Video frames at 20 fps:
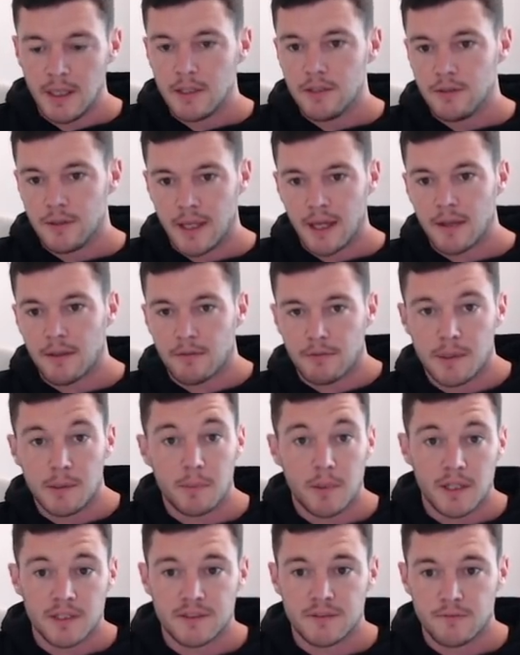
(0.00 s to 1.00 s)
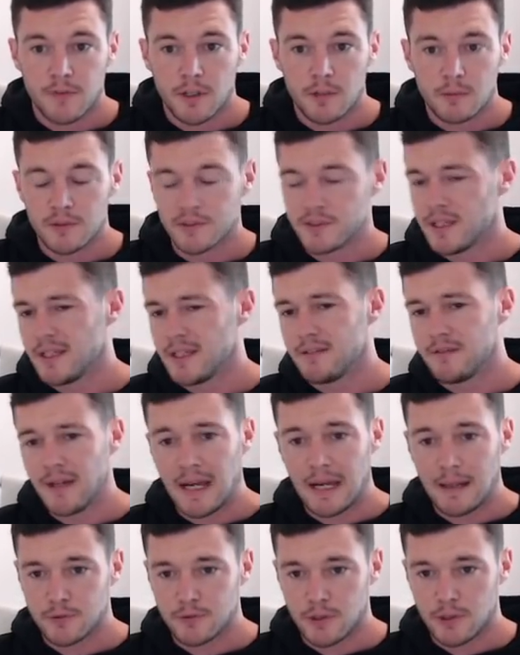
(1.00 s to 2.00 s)
you get a 3+ invulnerable save.
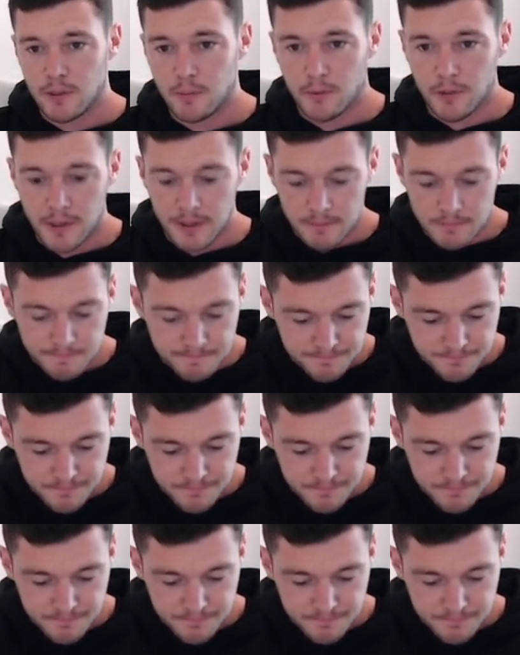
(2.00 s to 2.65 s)
Absolutely brilliant.